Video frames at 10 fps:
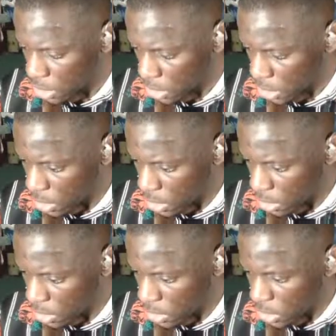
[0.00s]
Yeah,
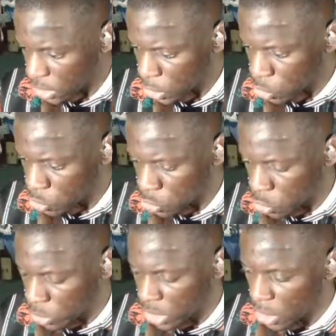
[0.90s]
because you just like,
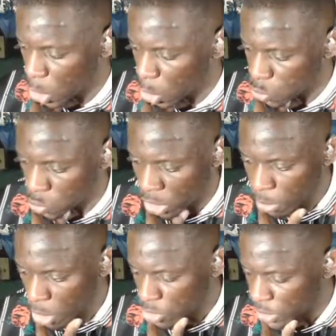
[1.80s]
you think the Treader
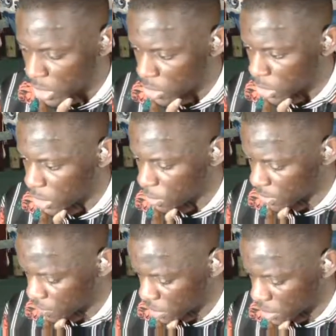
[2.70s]
Monarchs would let you get away
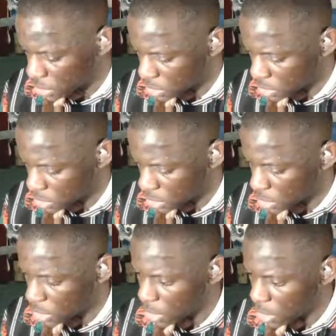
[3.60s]
with this.
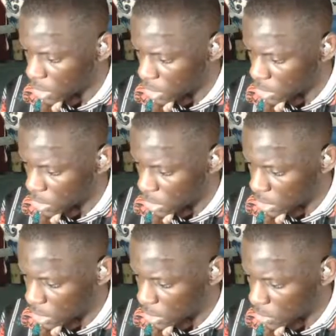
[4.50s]
And you're just like,
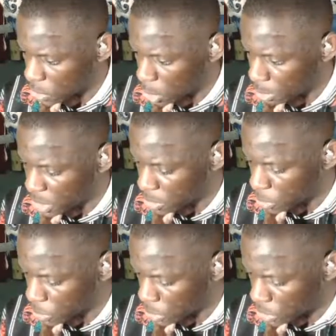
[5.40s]
you're an unpredictable
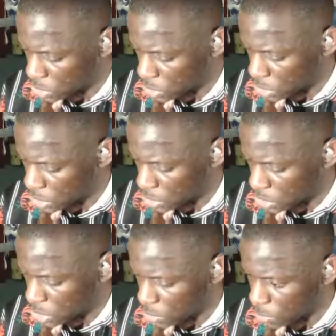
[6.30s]
one, aren't you? I think
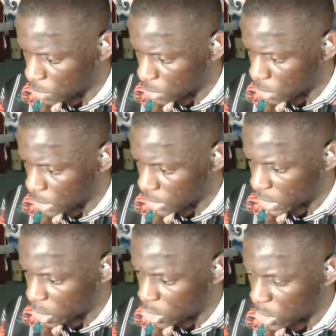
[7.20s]

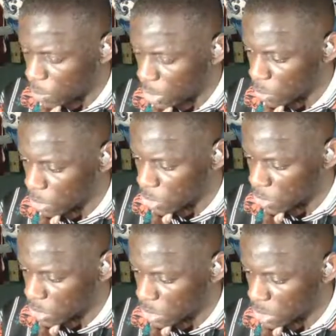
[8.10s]
I understand why you were
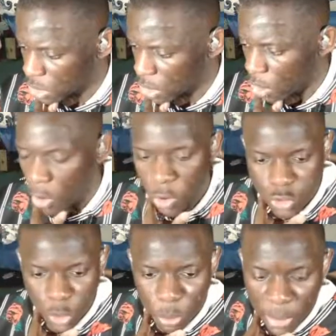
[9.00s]
chosen. Oh,
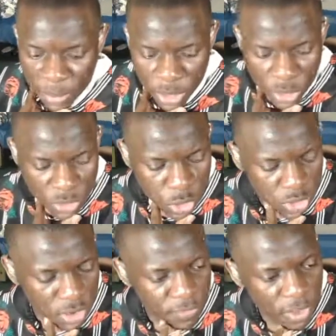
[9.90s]
so maybe he was
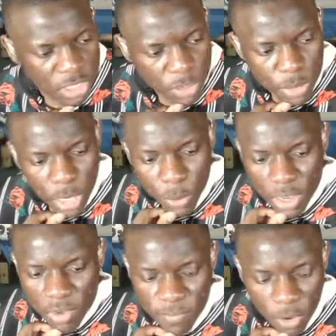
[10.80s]
trying to find someone that would
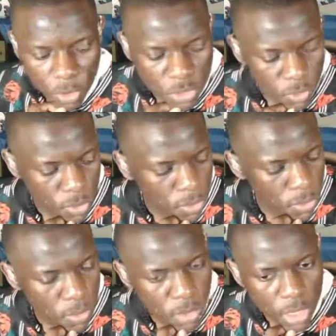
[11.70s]
like follow his will,
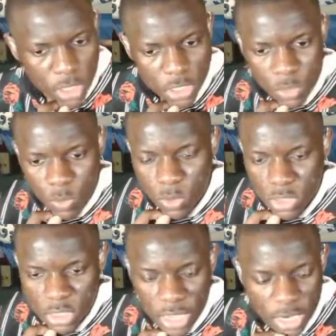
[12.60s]
and then Jinwoo was
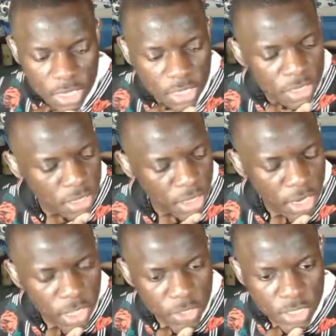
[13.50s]
just that nigga,
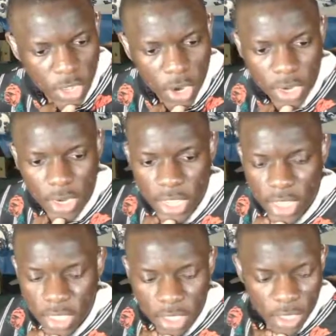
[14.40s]
and he was just alright,
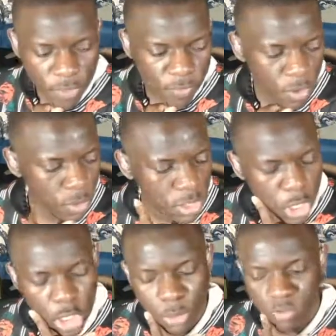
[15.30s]
like fuck what the
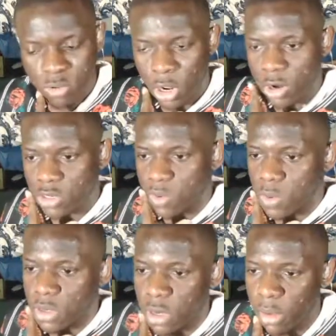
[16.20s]
other monarchs
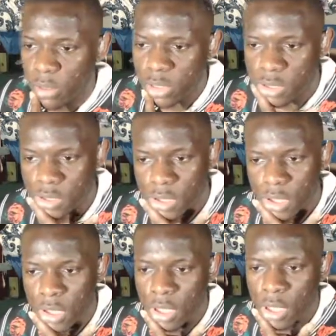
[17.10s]
want. I'm
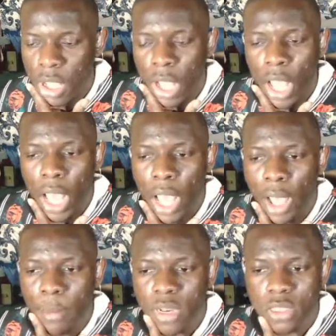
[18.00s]

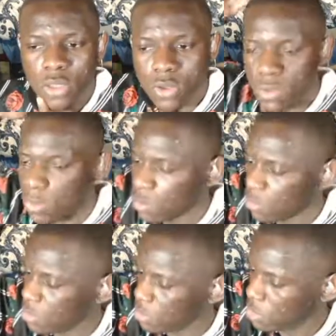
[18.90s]
gonna let you,
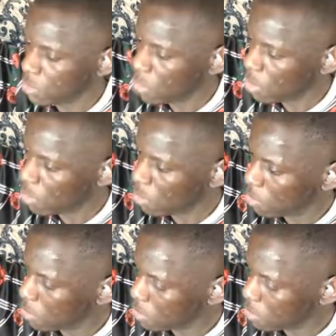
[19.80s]
I'm